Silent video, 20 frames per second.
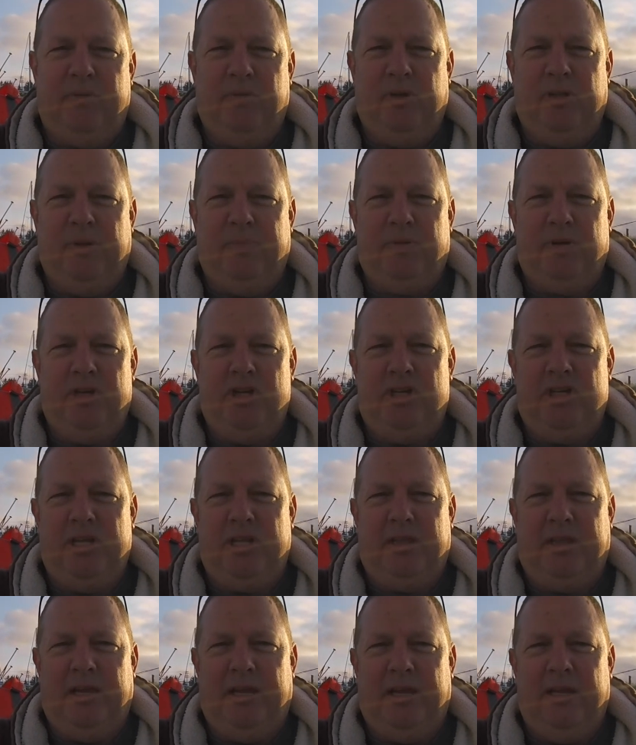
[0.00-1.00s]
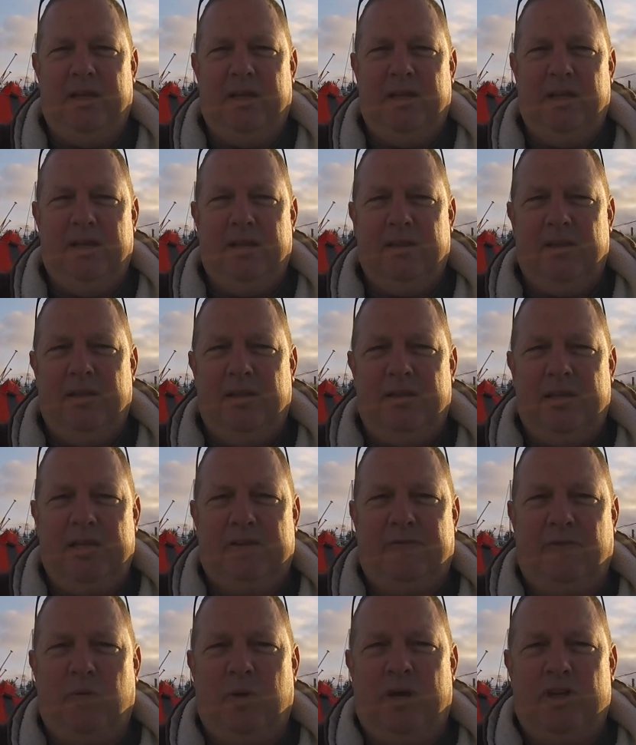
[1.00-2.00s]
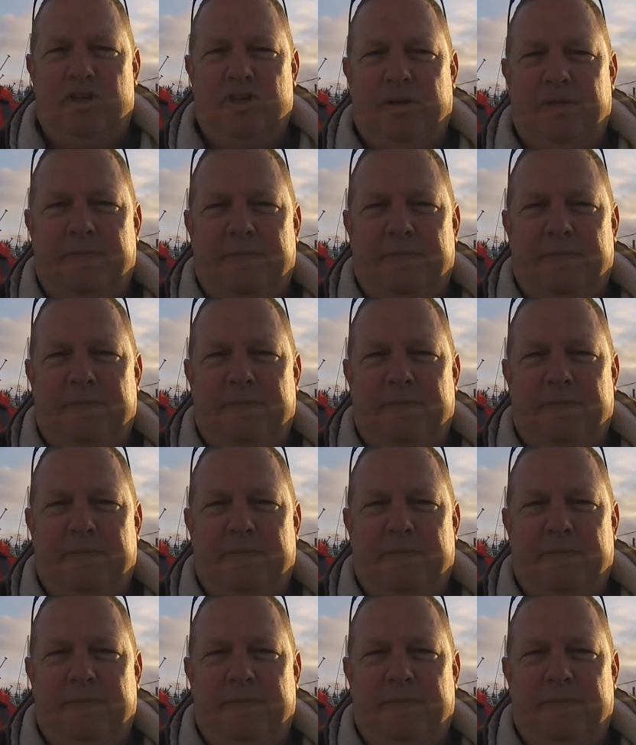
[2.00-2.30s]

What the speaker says: I'd really appreciate that. Thanks for watching.